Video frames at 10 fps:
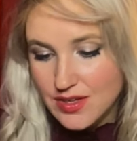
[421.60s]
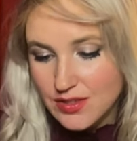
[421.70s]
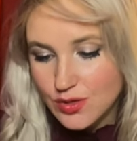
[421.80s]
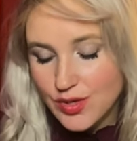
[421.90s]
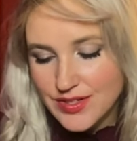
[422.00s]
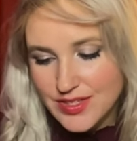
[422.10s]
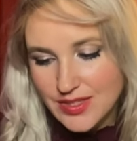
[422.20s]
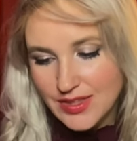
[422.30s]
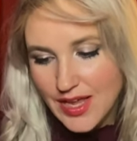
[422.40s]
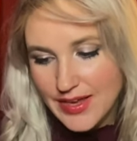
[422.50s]
Laura
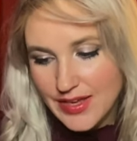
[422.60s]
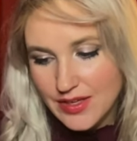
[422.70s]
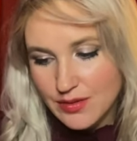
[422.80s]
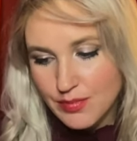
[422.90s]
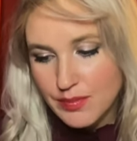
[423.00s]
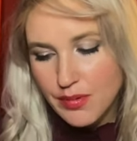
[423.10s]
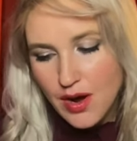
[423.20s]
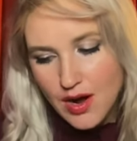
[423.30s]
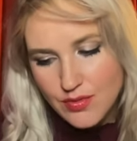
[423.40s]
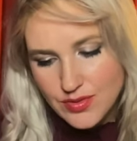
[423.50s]
didn't like it, but
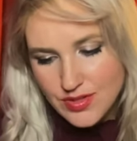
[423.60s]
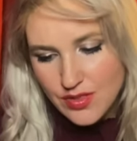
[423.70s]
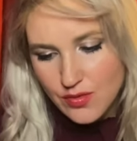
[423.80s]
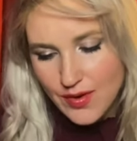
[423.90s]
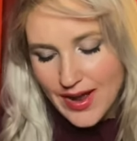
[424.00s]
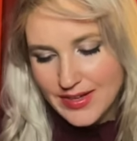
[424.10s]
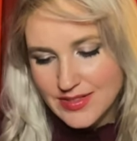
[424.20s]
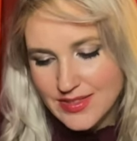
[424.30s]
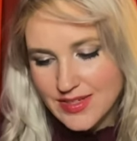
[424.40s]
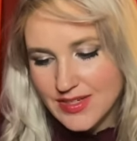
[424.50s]
Pa was on the wagon
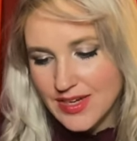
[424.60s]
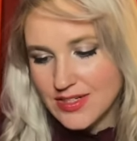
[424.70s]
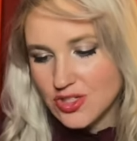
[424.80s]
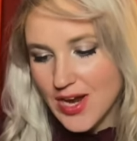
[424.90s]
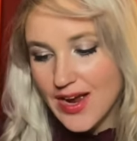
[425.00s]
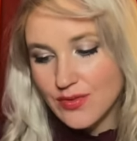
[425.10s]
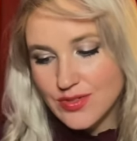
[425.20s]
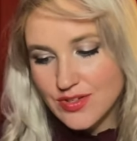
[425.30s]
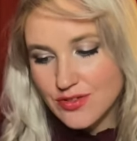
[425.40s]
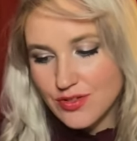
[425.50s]
seat and Jack
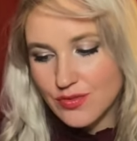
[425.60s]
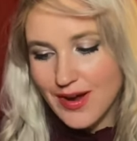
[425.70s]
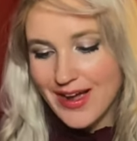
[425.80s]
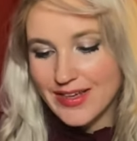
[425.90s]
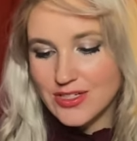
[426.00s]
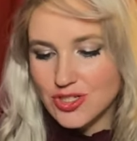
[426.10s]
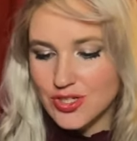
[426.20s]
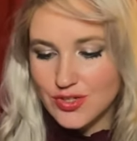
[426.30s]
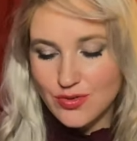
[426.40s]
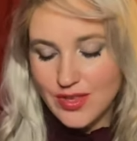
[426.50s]
was under the wagon.
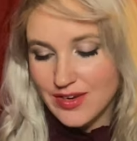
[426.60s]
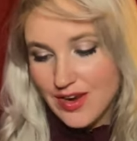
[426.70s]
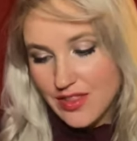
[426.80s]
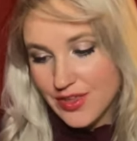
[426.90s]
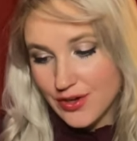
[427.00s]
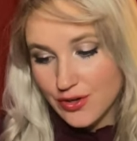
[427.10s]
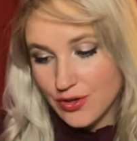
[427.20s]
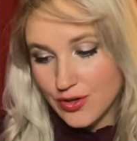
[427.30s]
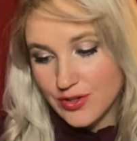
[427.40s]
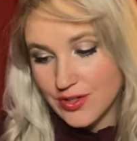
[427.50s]
She knew that nothing could
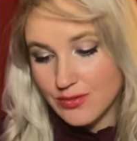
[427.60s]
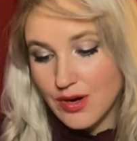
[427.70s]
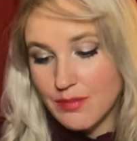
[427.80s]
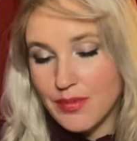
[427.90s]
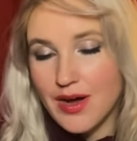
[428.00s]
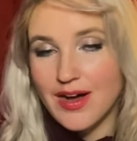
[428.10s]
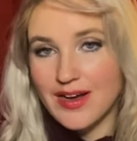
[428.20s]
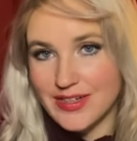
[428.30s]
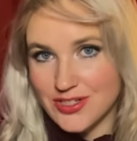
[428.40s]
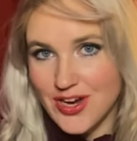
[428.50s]
hurt her while Pa
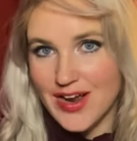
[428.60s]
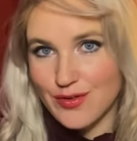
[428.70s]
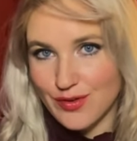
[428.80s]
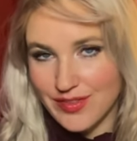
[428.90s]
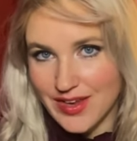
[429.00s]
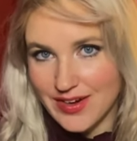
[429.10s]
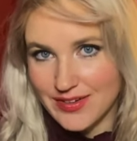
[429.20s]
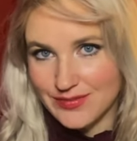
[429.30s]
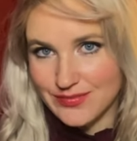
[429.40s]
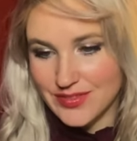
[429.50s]
and Jack were there.
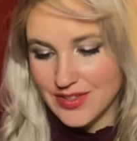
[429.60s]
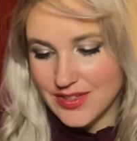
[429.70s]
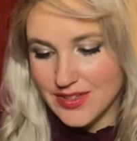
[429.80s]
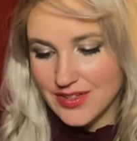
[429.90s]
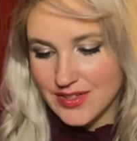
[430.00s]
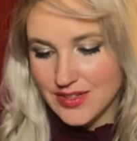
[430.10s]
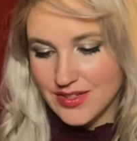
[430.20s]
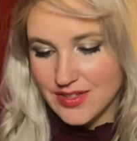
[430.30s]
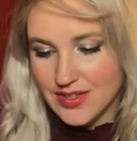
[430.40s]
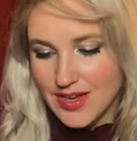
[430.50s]

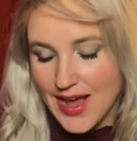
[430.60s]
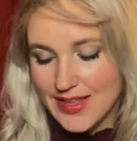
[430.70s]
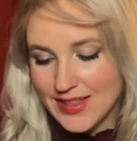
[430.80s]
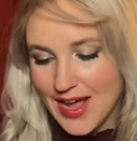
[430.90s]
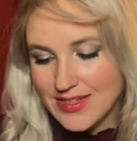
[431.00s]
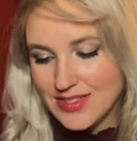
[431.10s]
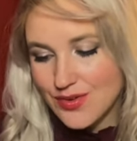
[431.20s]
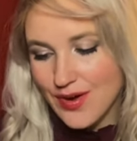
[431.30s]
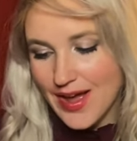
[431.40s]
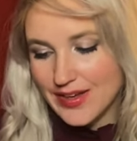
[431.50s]
At last the
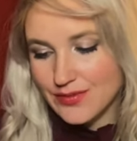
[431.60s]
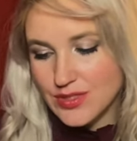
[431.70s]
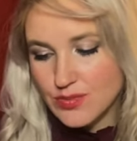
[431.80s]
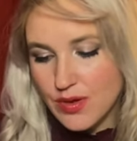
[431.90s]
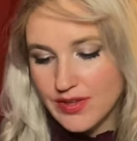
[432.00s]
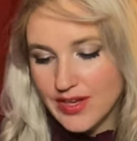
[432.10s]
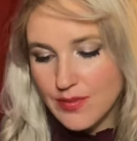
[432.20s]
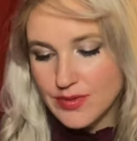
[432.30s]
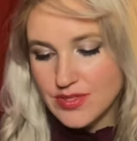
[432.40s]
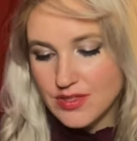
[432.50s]
wagon was pulling
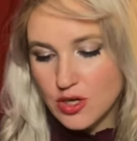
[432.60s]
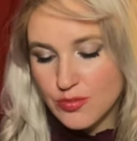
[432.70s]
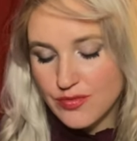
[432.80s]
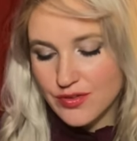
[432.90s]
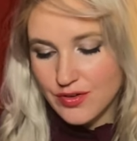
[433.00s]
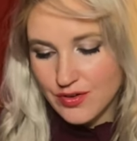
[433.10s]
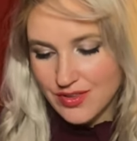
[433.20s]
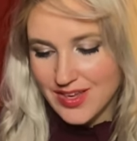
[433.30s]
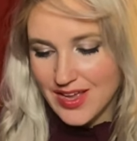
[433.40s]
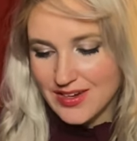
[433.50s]
up a slope of earth
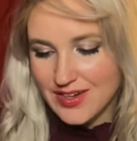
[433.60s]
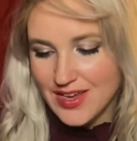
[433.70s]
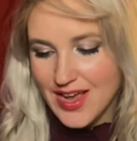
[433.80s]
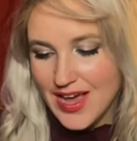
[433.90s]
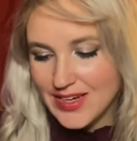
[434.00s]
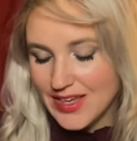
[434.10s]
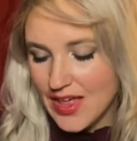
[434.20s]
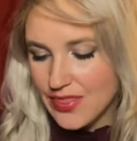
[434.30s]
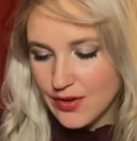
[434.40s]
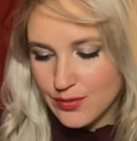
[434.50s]
again, and
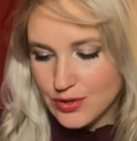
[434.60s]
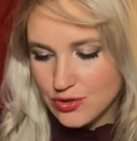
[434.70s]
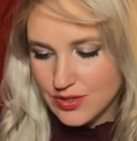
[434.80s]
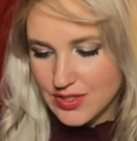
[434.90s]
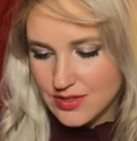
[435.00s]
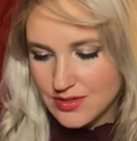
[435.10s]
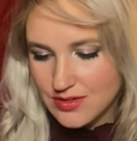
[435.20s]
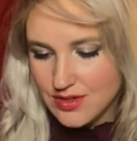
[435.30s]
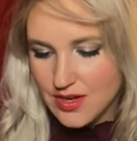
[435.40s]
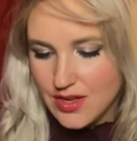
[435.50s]
again there were trees.
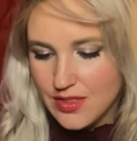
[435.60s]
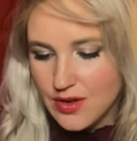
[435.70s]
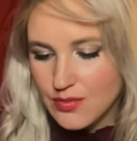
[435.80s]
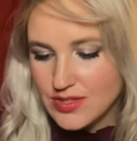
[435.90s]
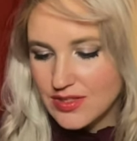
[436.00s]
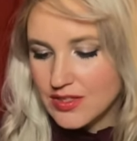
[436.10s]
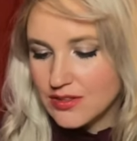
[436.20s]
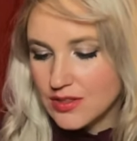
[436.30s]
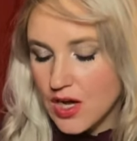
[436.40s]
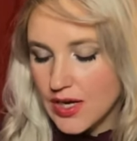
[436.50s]
There was a little
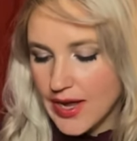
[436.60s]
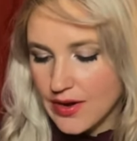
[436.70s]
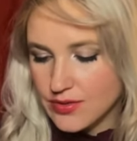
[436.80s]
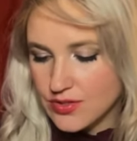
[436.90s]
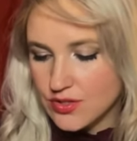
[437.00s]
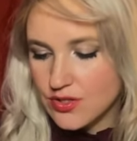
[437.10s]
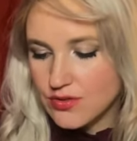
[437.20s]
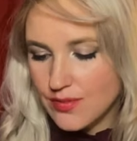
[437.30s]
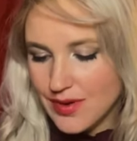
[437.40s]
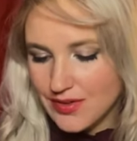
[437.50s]
log house, too,
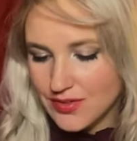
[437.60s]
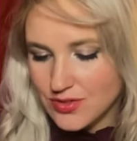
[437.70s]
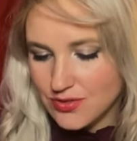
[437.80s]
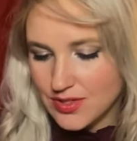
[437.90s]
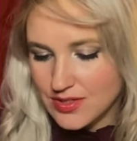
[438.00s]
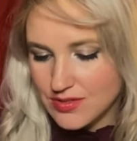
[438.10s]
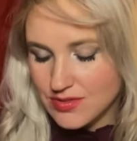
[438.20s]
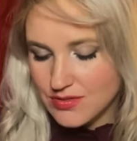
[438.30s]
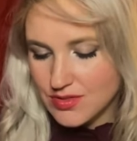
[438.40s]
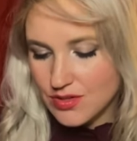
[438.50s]
among the trees,
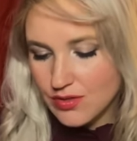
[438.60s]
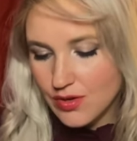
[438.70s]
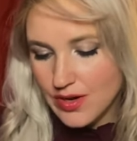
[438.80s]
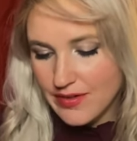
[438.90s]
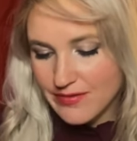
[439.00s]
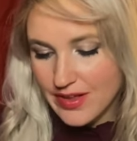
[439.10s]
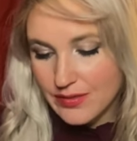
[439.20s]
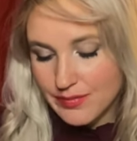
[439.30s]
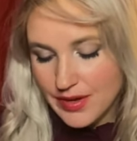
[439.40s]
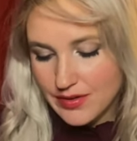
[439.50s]
so Laura
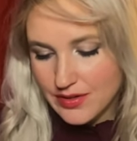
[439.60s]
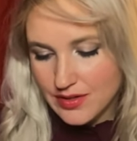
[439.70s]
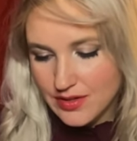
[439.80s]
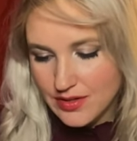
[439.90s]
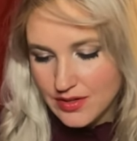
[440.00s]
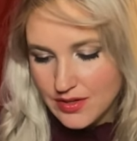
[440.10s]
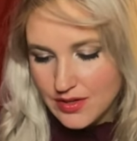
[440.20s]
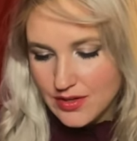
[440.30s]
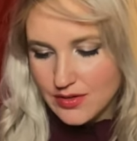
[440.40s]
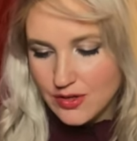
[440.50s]
felt better.
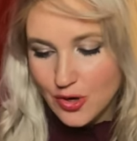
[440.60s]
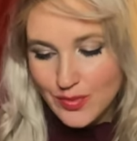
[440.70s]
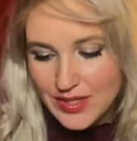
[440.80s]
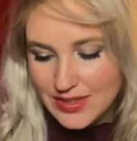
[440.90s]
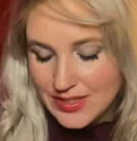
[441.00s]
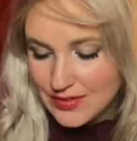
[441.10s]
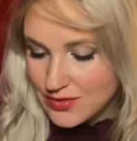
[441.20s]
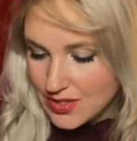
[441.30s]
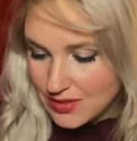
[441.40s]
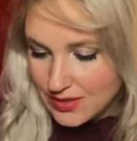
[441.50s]
Nobody lived
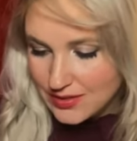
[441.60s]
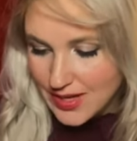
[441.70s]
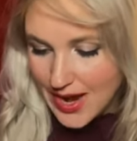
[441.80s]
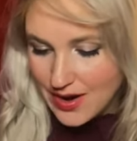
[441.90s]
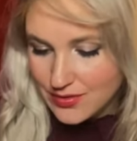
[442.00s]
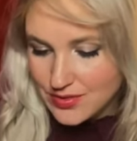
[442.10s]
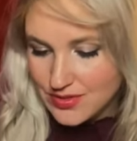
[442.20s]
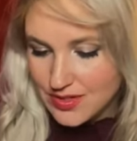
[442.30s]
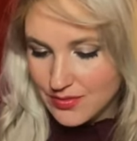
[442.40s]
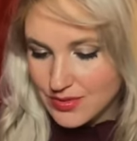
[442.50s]
in the little house.
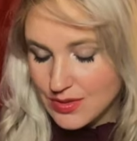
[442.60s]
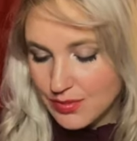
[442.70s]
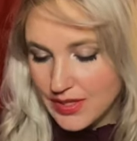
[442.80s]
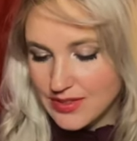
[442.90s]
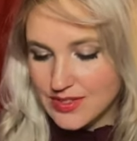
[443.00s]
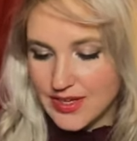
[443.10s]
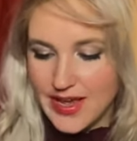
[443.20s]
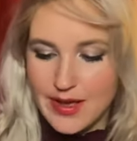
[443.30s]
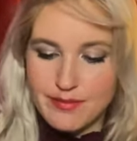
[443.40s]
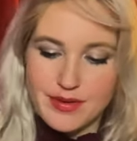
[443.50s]
It was a place to
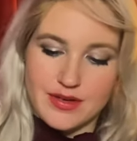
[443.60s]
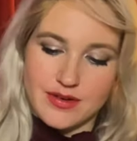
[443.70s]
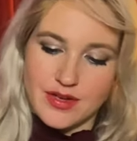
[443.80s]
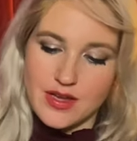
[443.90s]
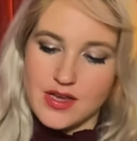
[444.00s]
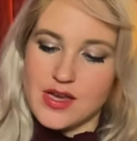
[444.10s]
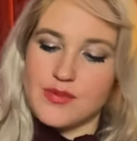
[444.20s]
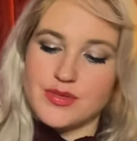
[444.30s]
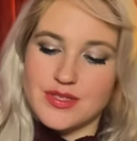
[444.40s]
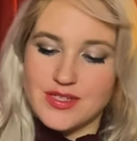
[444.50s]
camp in. It
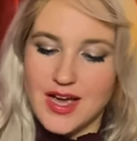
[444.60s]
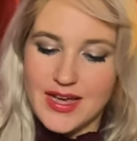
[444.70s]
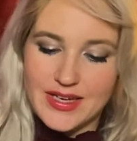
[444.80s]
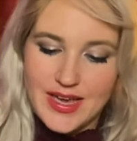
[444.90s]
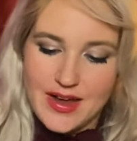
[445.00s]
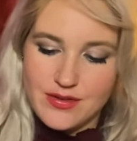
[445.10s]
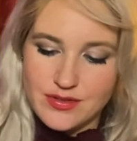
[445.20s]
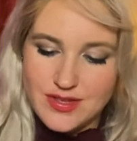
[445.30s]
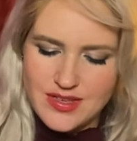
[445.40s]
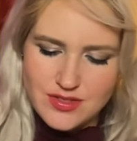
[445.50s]
was a tiny
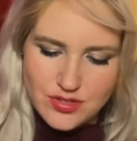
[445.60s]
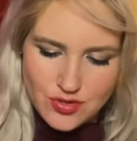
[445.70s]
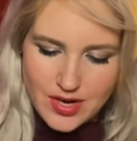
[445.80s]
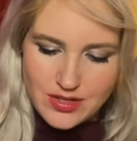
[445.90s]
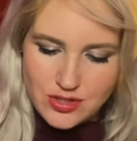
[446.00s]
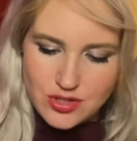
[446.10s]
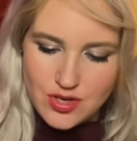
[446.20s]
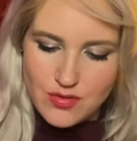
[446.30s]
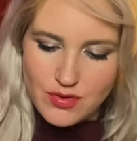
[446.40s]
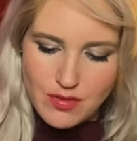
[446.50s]
house, and strange,
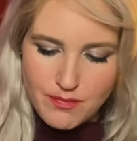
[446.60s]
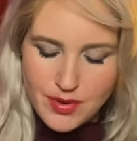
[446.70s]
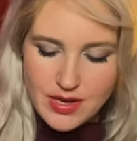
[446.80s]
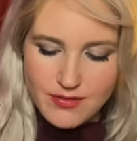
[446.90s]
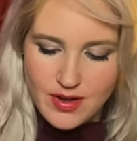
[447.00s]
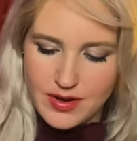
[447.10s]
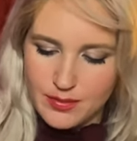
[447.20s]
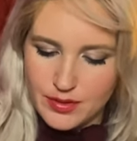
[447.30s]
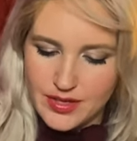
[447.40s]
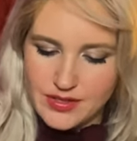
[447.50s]
with a big
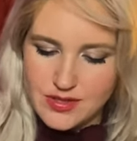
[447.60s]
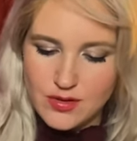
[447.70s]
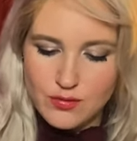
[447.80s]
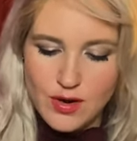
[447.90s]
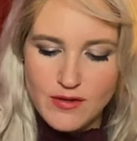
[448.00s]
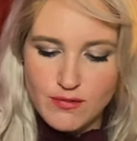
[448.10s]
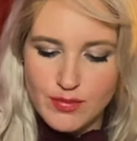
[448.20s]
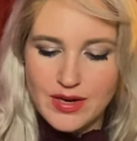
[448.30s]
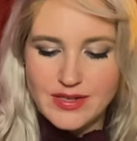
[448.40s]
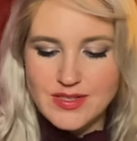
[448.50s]
fireplace and rough
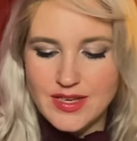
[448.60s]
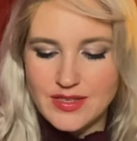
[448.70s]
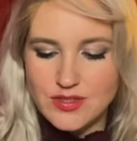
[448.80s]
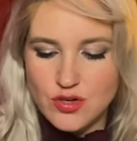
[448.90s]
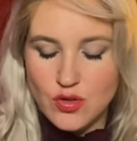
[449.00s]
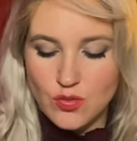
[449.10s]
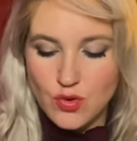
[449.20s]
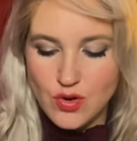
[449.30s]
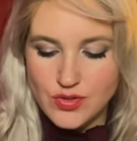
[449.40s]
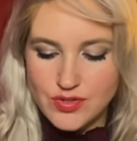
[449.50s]
bunks against all the
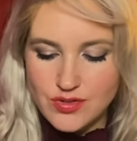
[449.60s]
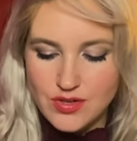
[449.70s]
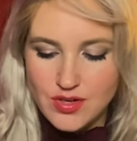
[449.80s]
walls.